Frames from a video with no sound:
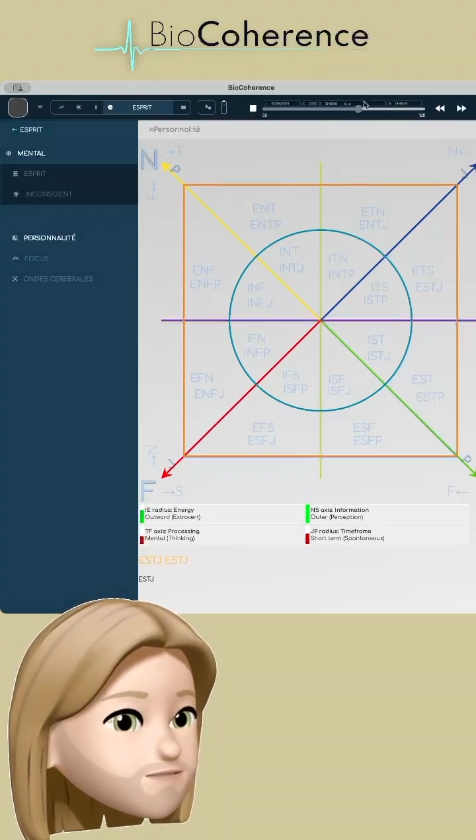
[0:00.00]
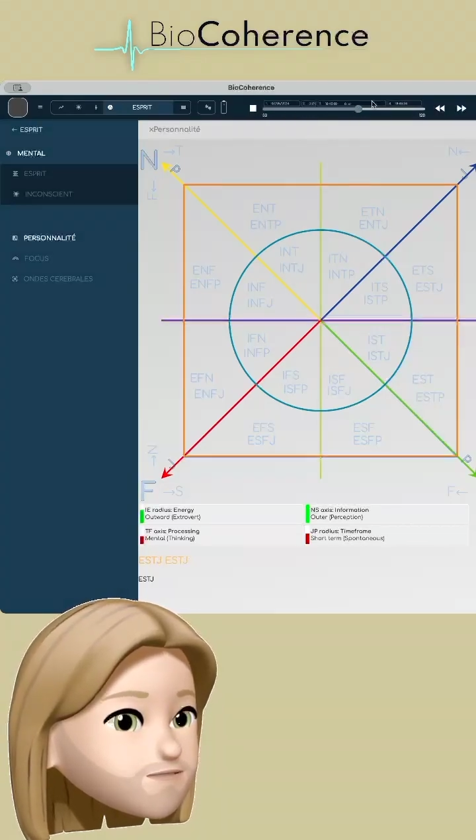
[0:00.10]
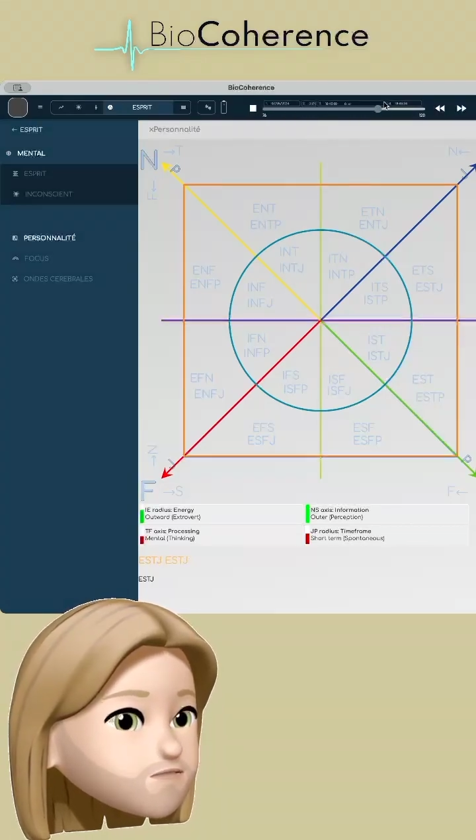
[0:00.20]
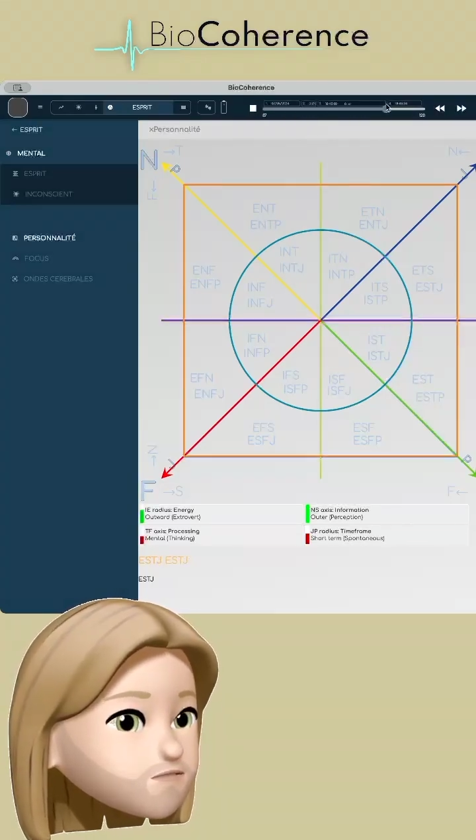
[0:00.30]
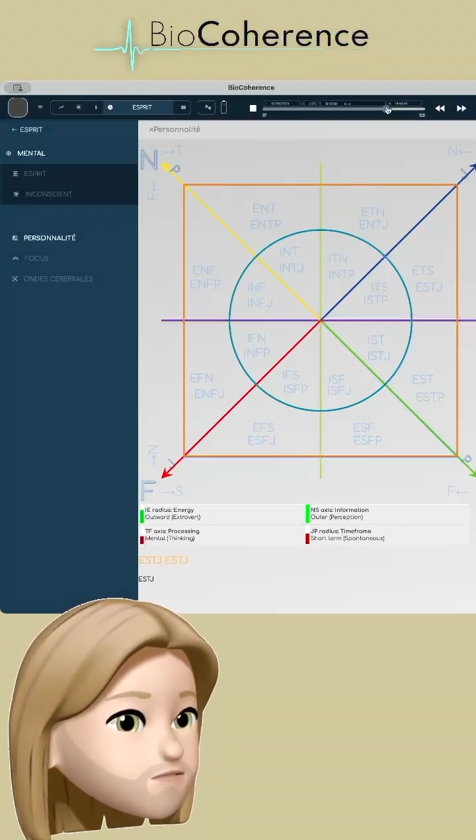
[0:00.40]

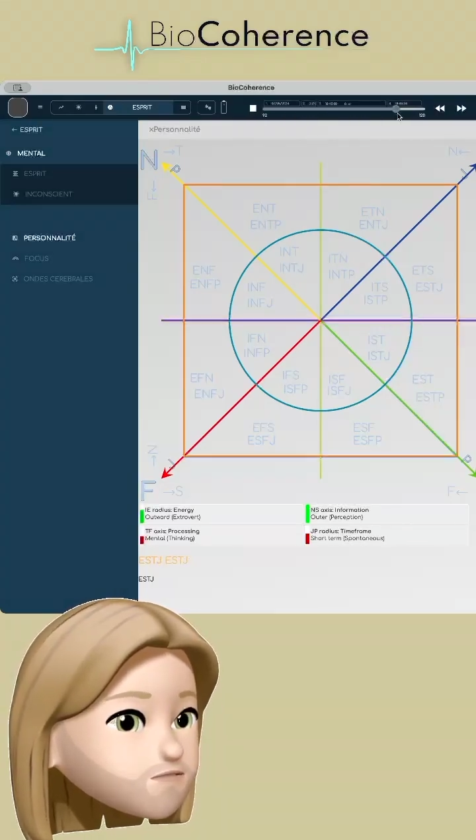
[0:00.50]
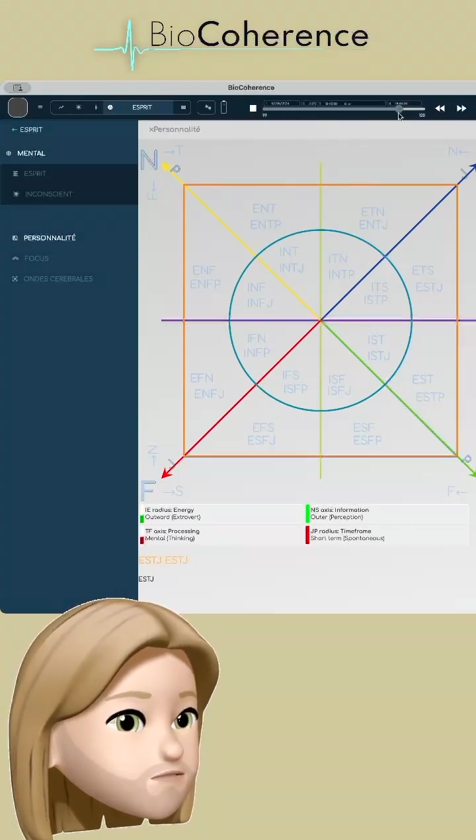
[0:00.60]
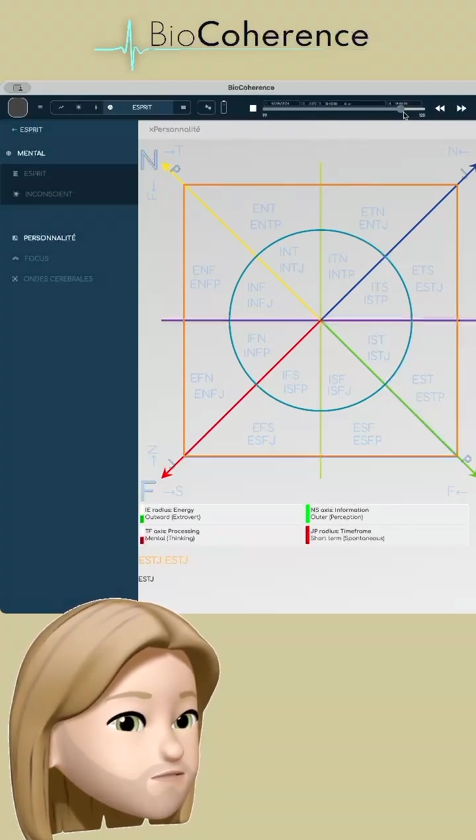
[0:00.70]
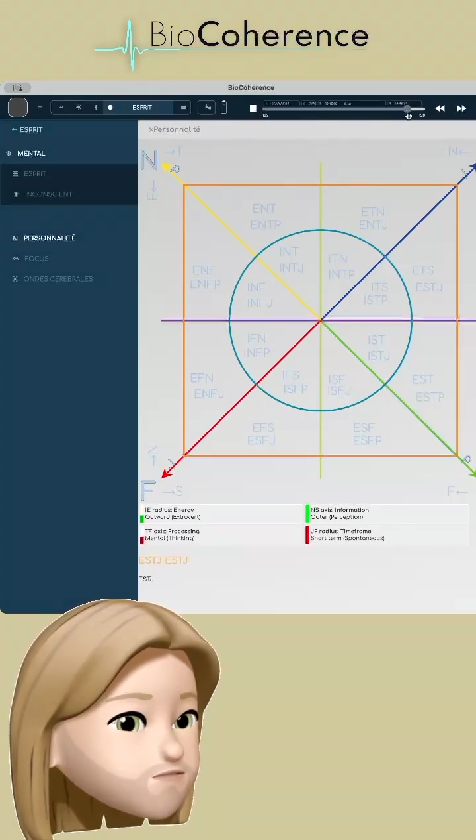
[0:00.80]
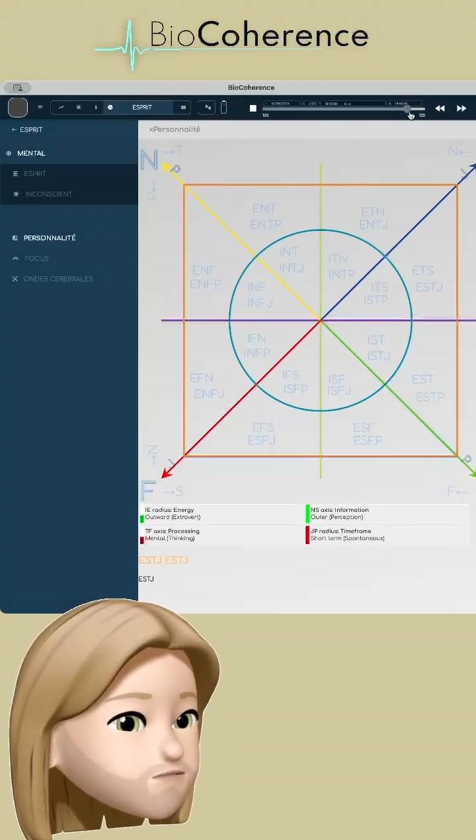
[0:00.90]
you may see
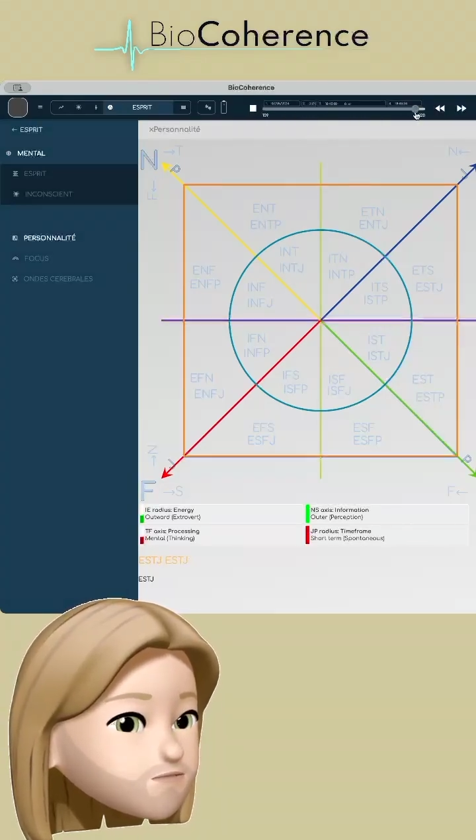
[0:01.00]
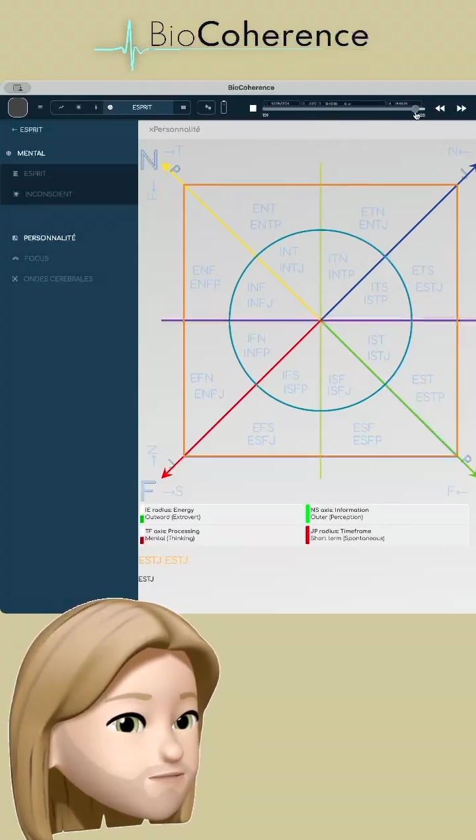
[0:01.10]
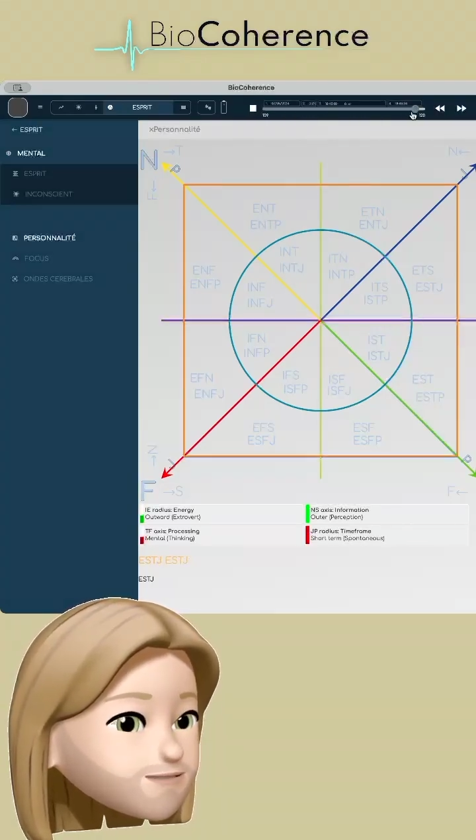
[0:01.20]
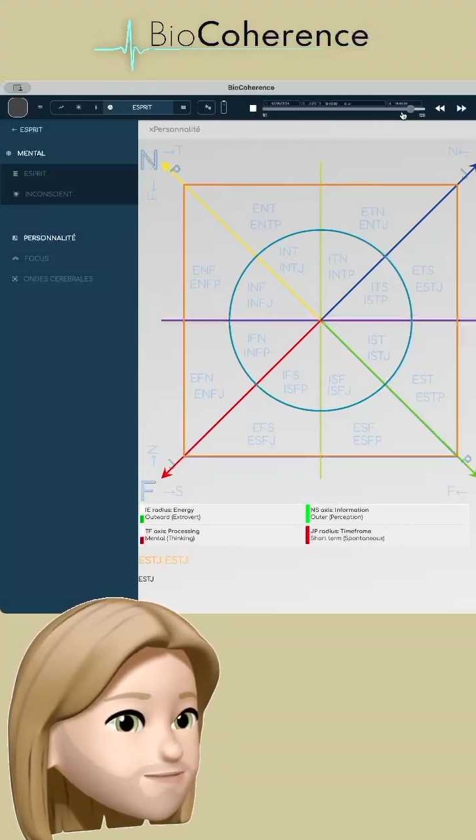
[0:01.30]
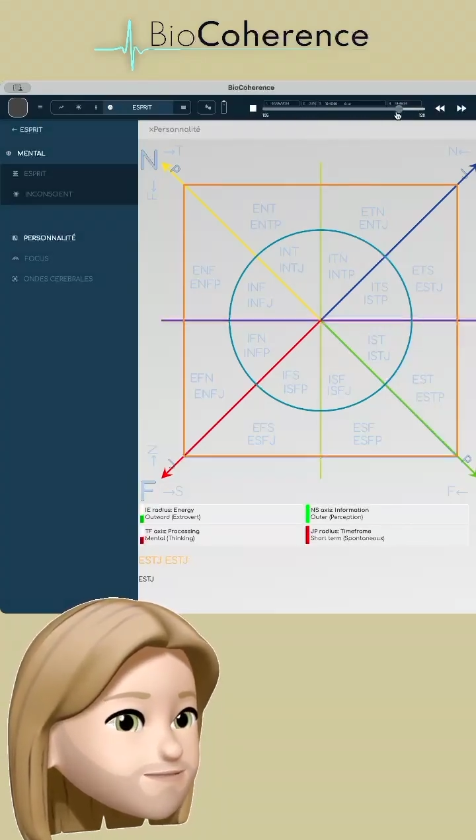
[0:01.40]
that from
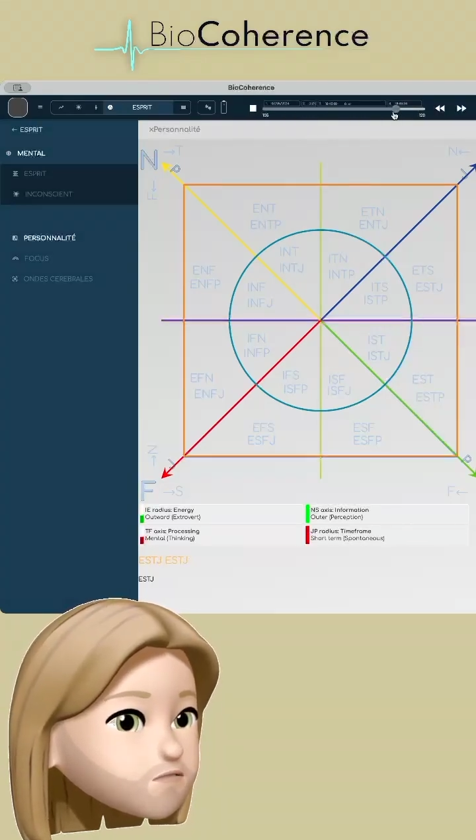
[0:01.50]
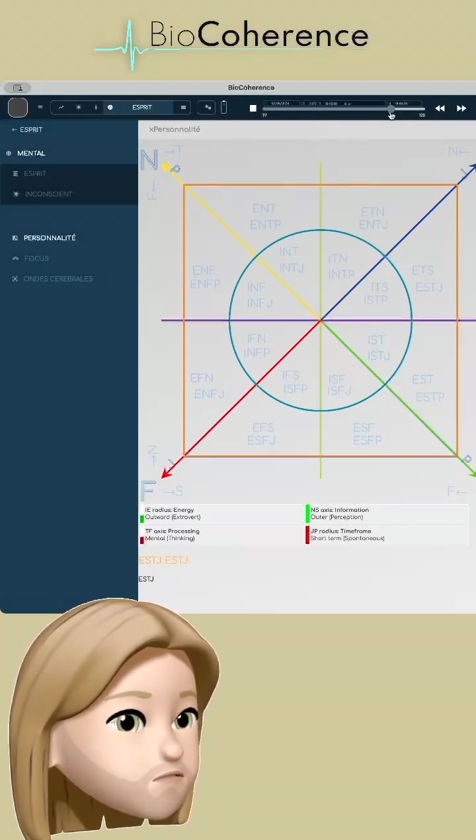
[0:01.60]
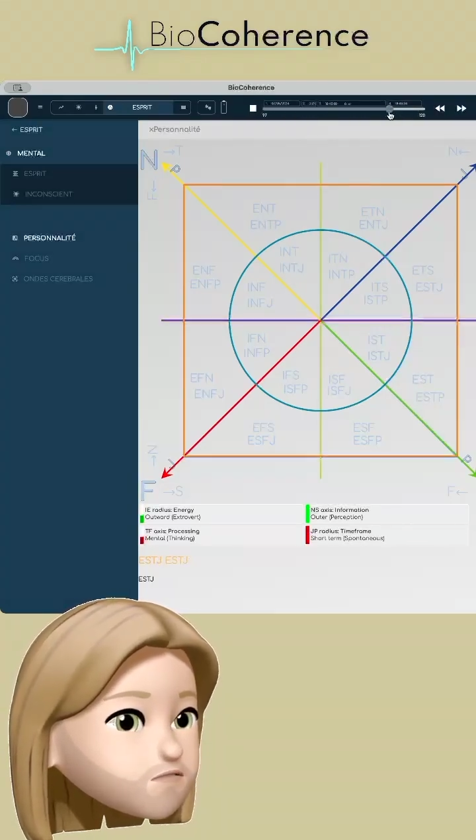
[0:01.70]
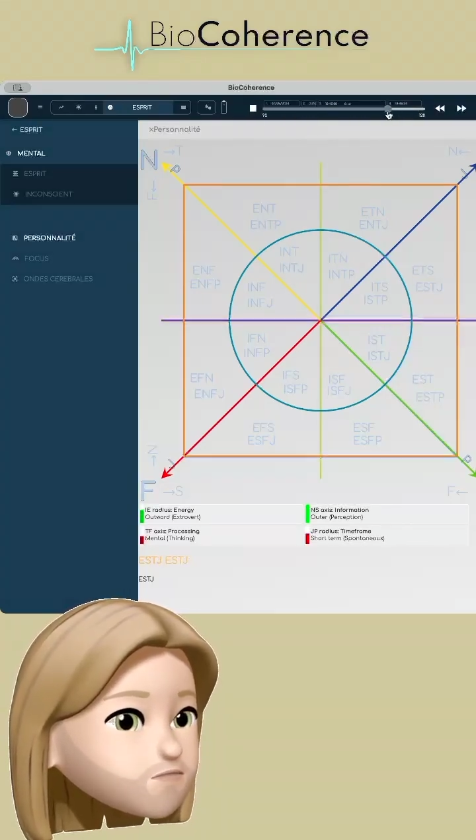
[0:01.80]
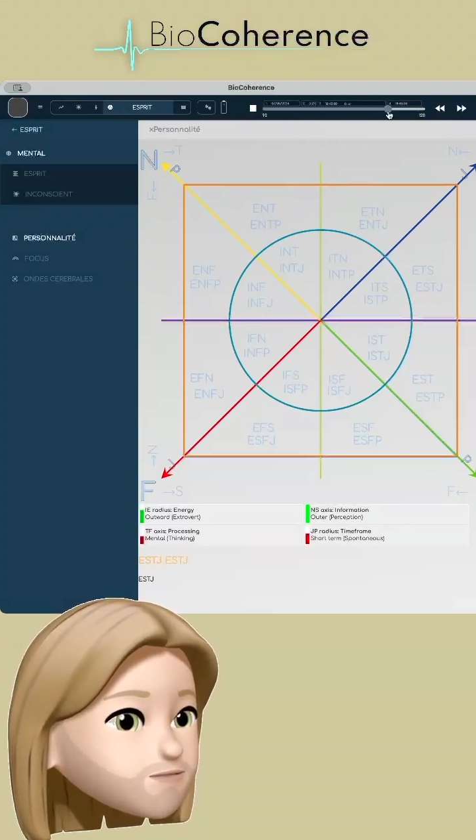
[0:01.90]
time to
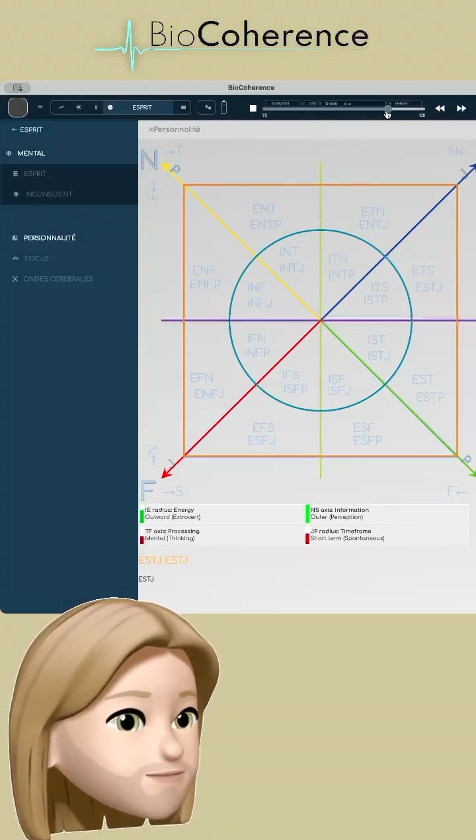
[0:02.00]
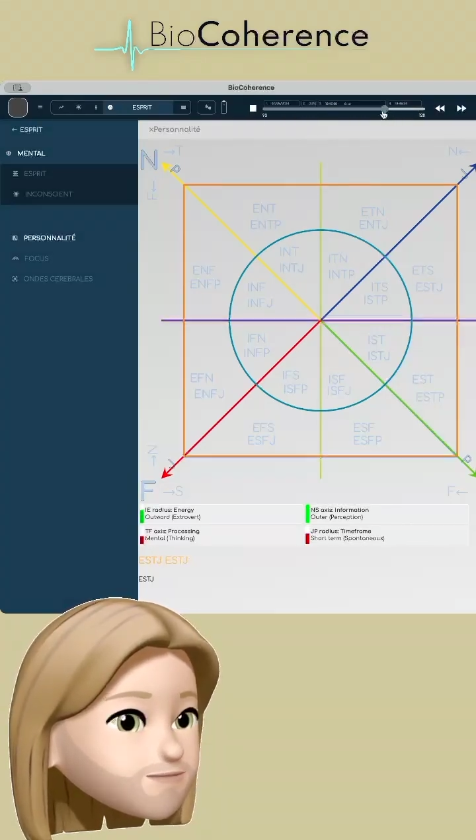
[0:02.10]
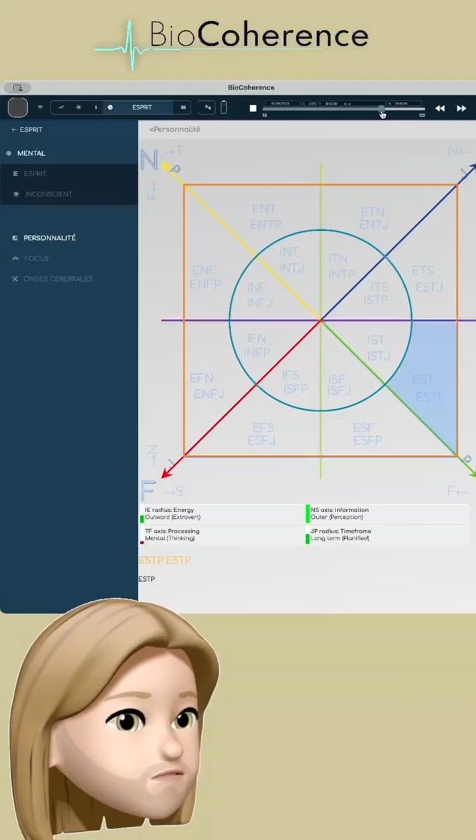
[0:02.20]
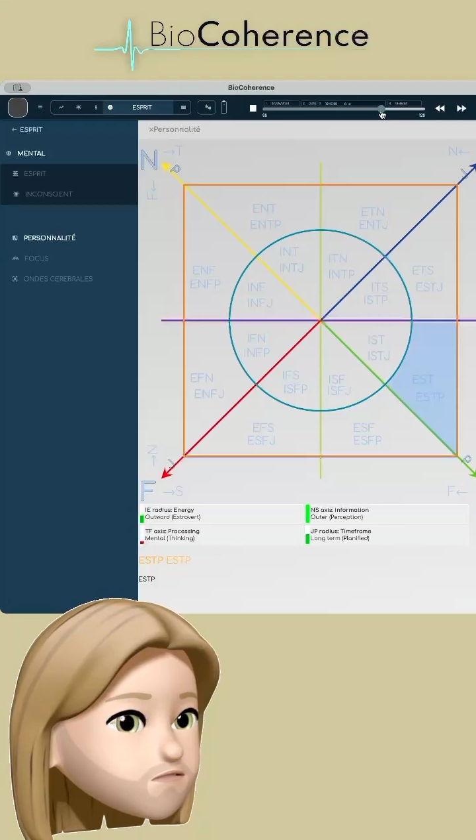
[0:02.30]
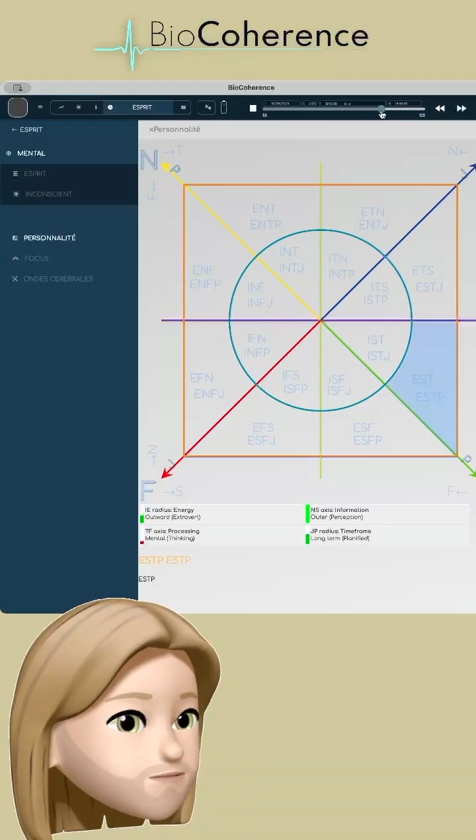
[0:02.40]
time you're on
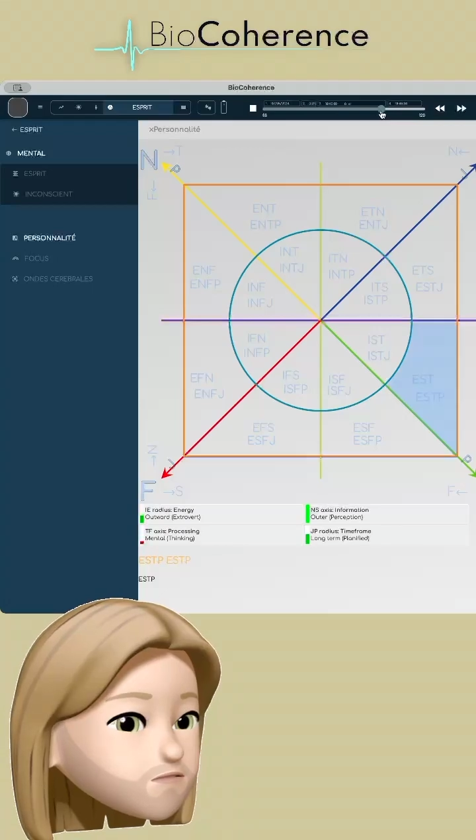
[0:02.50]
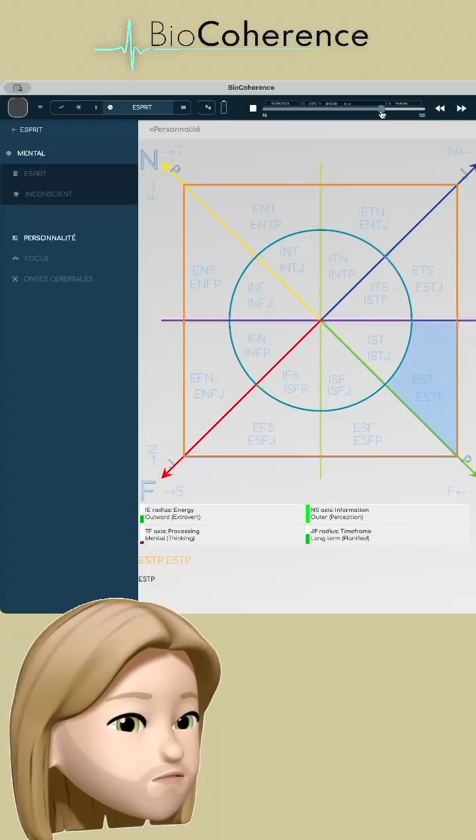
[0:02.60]
other.